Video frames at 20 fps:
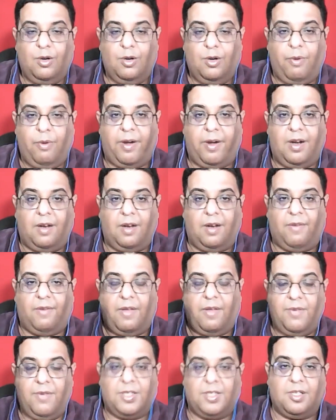to
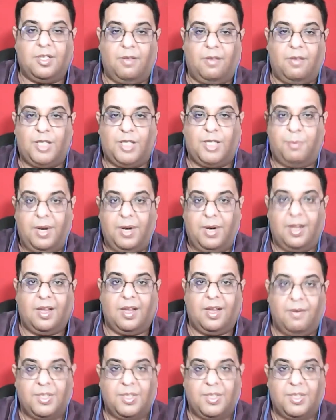identify which is a veg building and